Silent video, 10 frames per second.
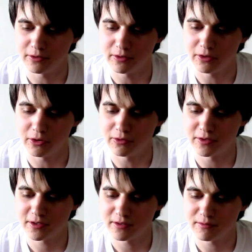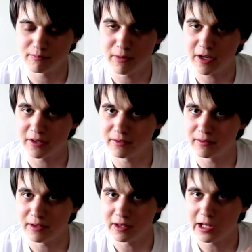and make it
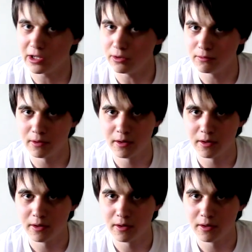a little